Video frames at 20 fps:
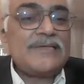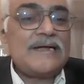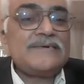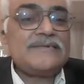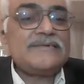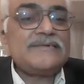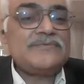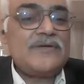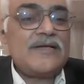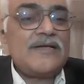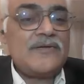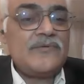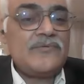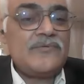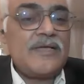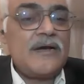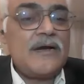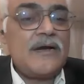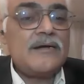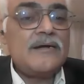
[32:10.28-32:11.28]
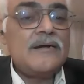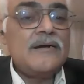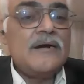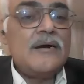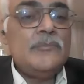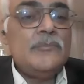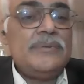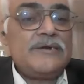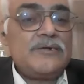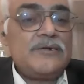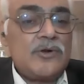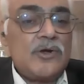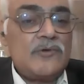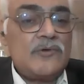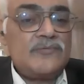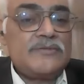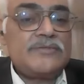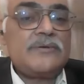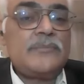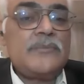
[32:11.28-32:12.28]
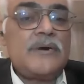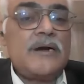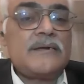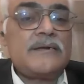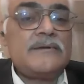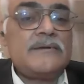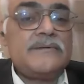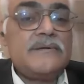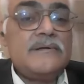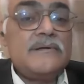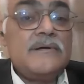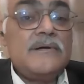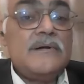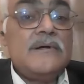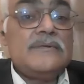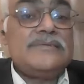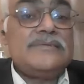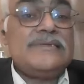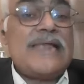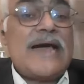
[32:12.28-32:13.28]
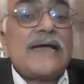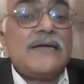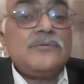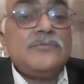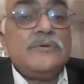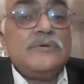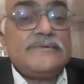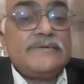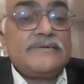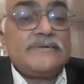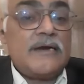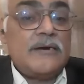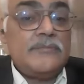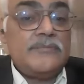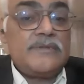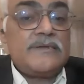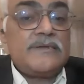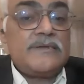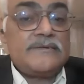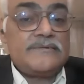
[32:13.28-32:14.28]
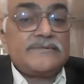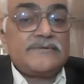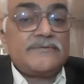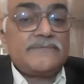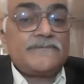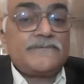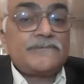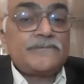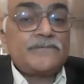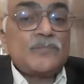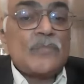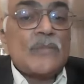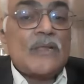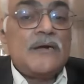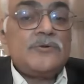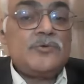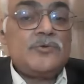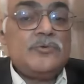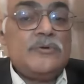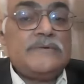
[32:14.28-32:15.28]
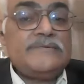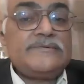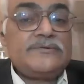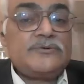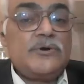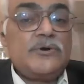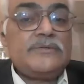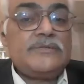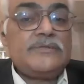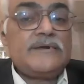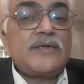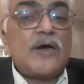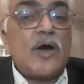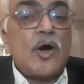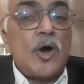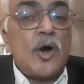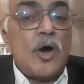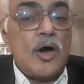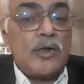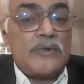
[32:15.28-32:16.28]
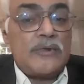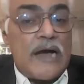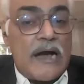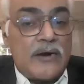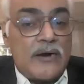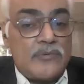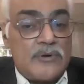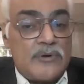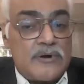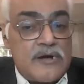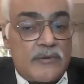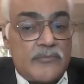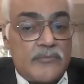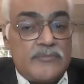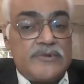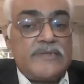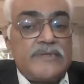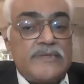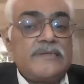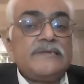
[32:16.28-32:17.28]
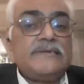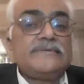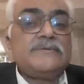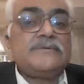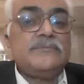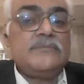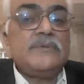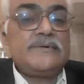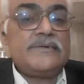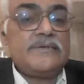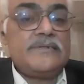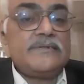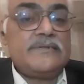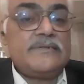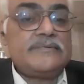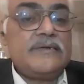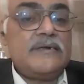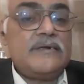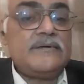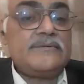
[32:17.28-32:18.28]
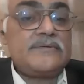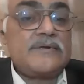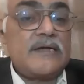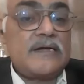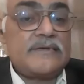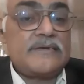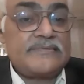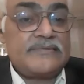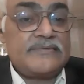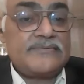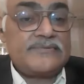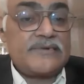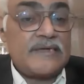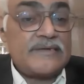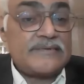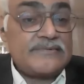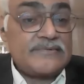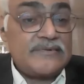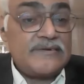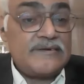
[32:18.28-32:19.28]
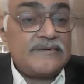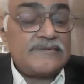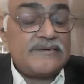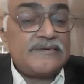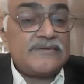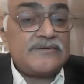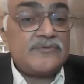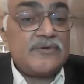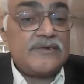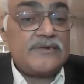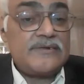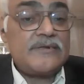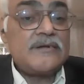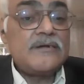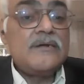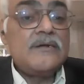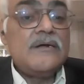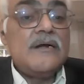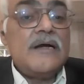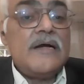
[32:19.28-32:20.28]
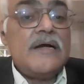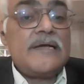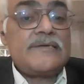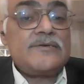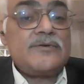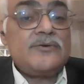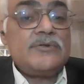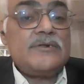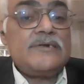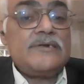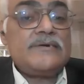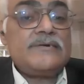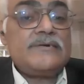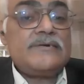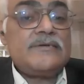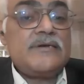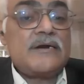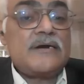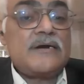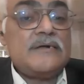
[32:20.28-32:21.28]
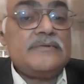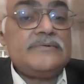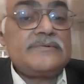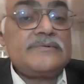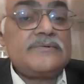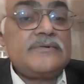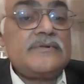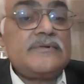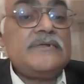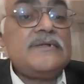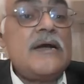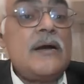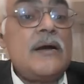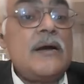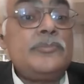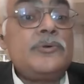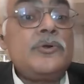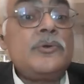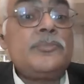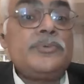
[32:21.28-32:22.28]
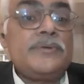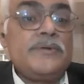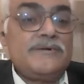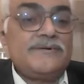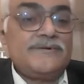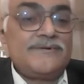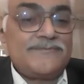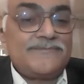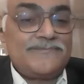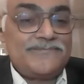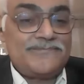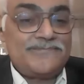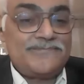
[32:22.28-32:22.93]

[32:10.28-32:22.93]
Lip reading: And that is where we are better off in the market. The language and communication to ensure that all our communication materials are translated even accurately or culturally appropriate.